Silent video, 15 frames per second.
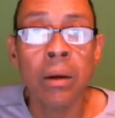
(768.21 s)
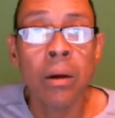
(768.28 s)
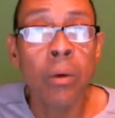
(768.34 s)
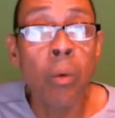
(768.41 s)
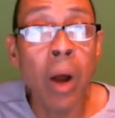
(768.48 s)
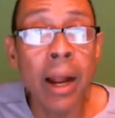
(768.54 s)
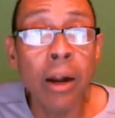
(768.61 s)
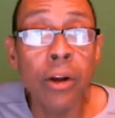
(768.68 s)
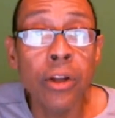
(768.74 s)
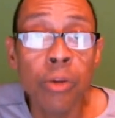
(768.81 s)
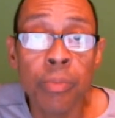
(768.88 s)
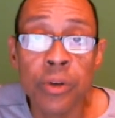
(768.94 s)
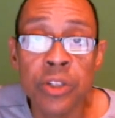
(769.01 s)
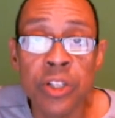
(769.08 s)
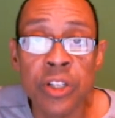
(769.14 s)
Why are you
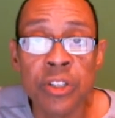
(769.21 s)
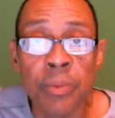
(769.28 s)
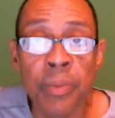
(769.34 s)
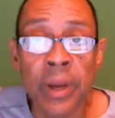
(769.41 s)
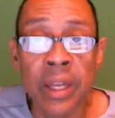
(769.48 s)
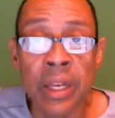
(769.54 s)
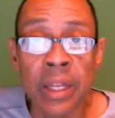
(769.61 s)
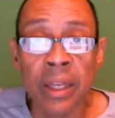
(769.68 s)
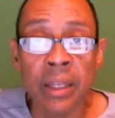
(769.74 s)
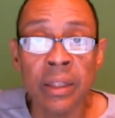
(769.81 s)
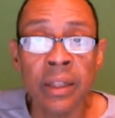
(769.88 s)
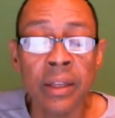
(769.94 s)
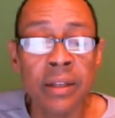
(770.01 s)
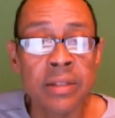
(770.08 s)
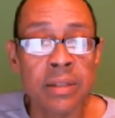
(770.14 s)
participating in
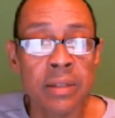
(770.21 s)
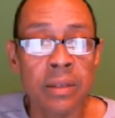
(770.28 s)
this?